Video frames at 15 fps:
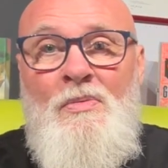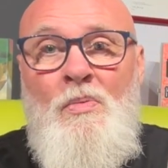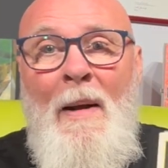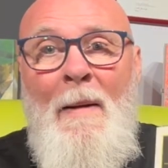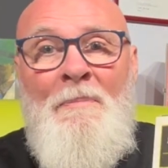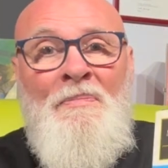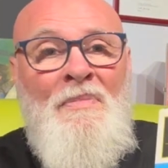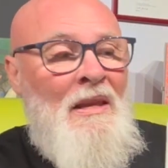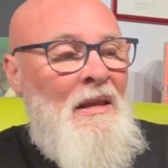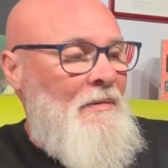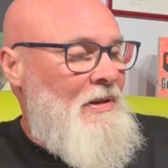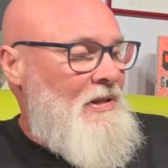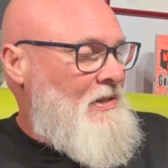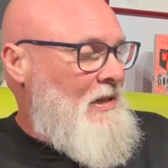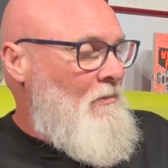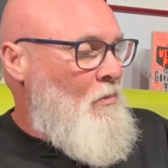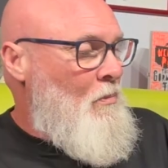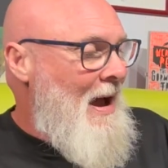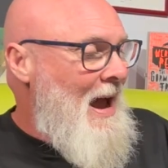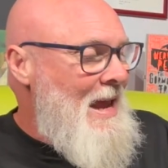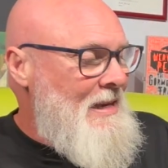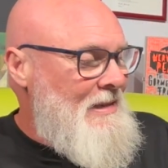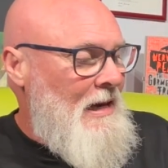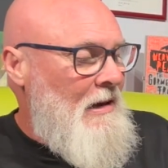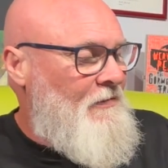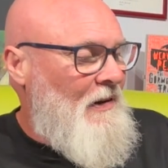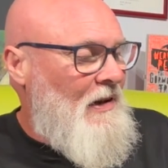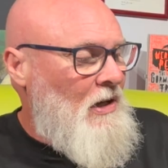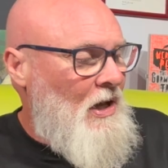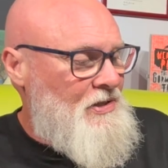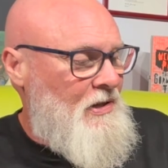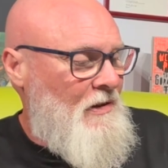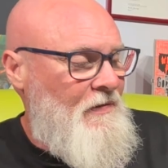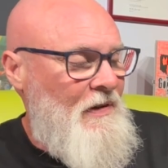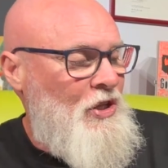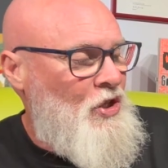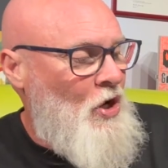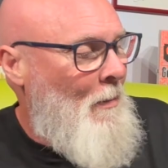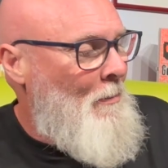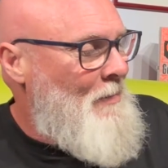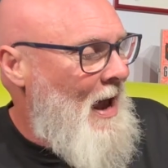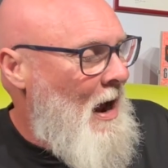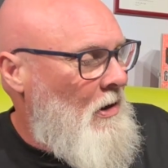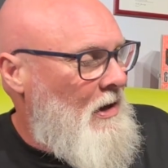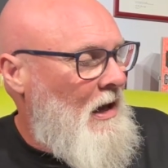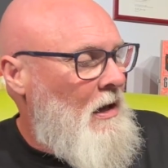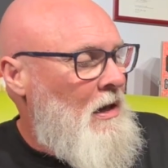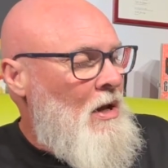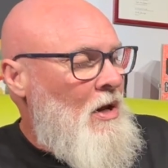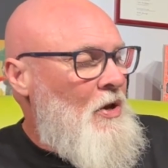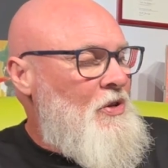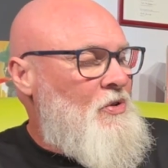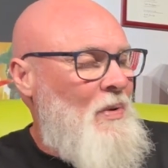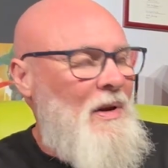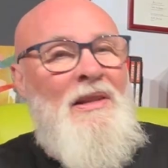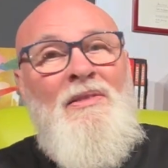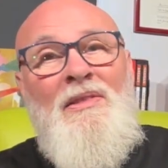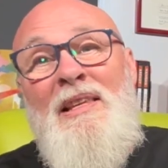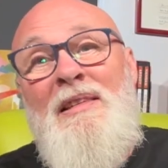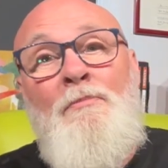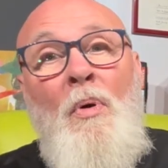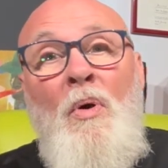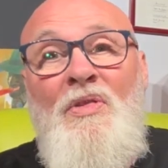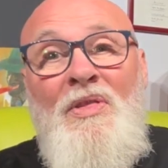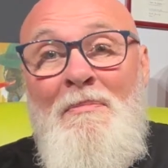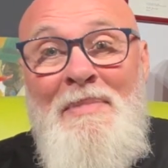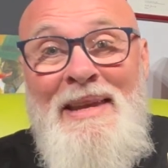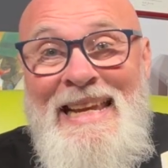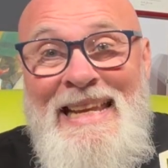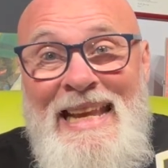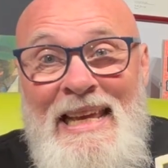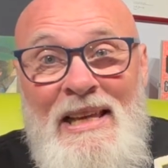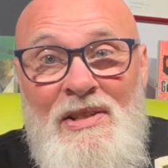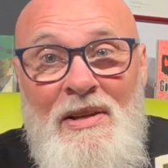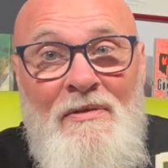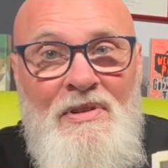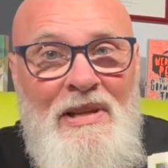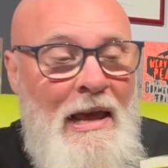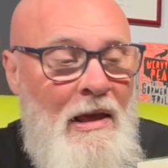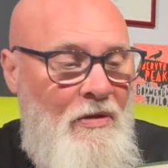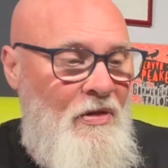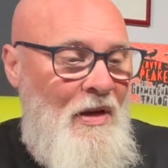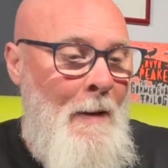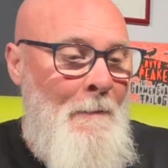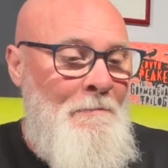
one, this amazing philosopher, John Bowker, who's written this book, The Meanings of Death.